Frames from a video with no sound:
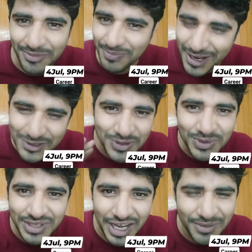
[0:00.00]
pass
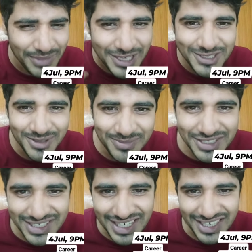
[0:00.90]
through time, make some
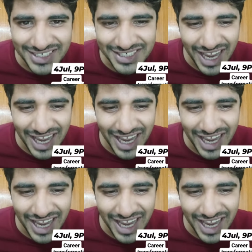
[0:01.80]
mistakes,